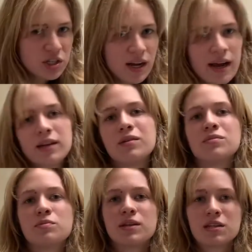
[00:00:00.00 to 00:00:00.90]
items
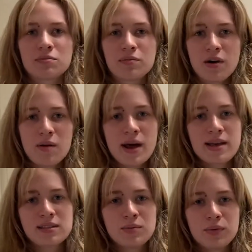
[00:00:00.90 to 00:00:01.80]
because my mom
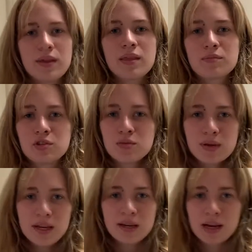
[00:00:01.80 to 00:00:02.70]
has to bring them to
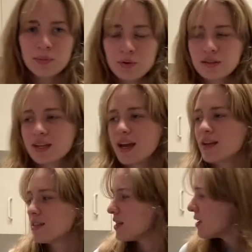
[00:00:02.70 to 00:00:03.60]
me in a couple of days.